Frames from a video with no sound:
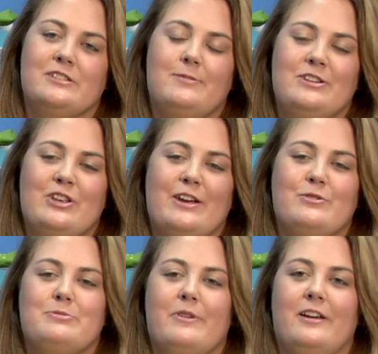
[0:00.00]

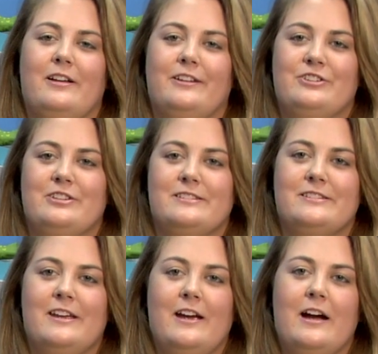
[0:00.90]
speech-language
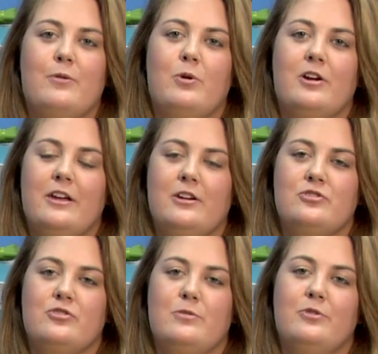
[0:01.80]
pathologist. I work here in
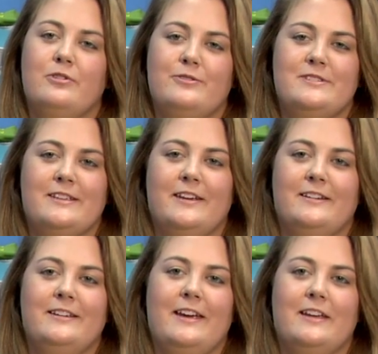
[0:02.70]
Shreveport,
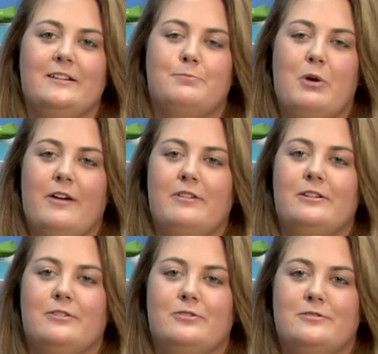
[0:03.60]
Louisiana at a private
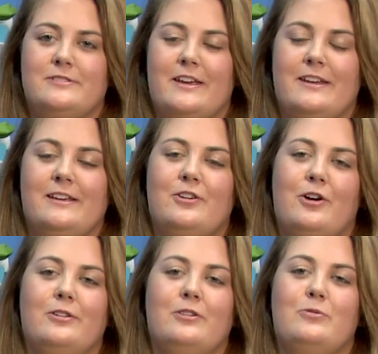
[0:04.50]
clinical setting
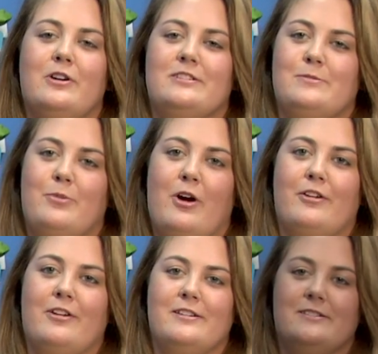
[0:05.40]
called Little Works in
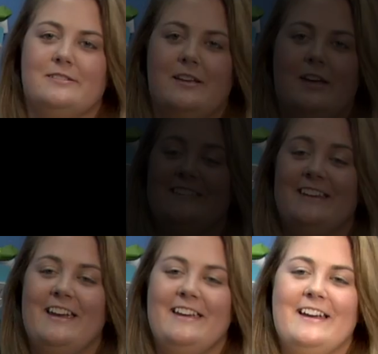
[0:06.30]
Progress.
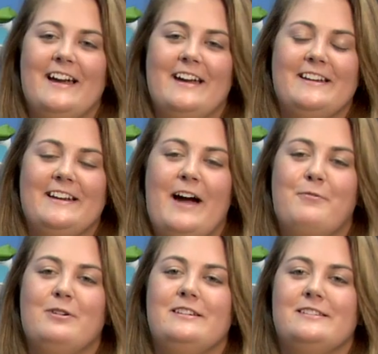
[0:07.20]
Today, I
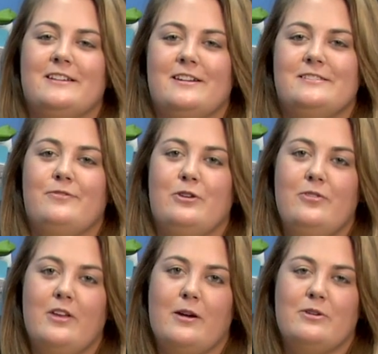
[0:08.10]
want to discuss a few
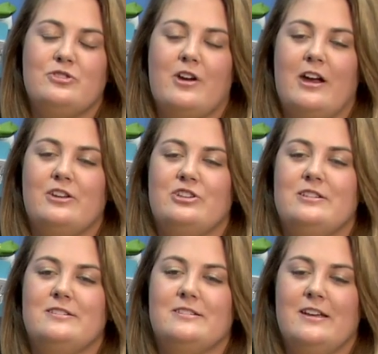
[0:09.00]
therapy
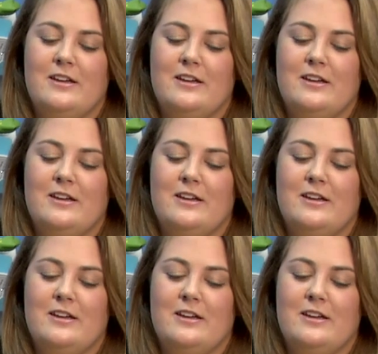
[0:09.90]
strategies